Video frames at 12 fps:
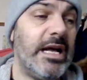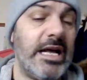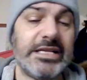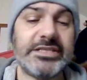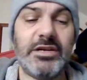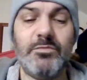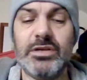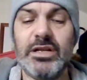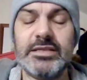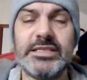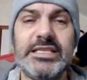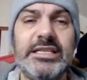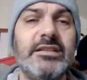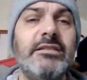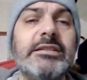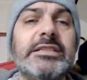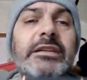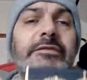So I would like to see the
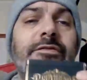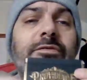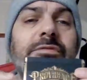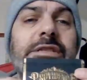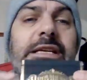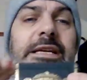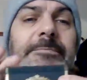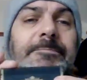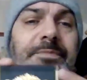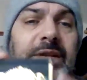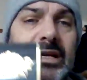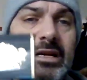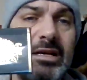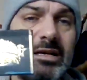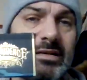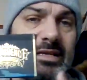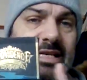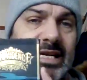1914
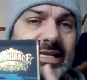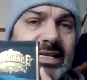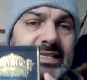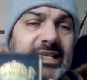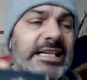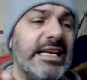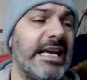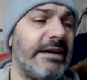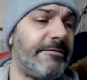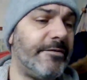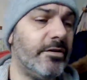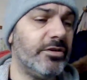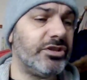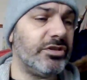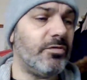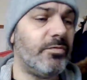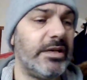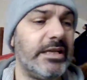get these in a gaff version,
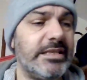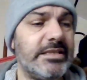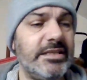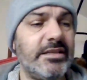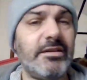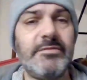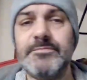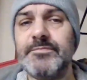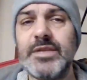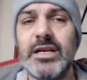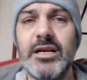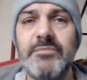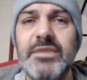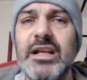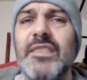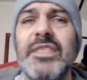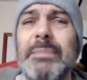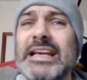or at least, you know,
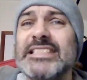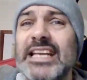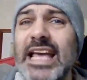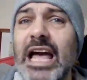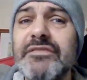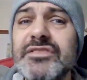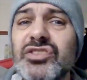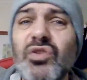the basic gaffs.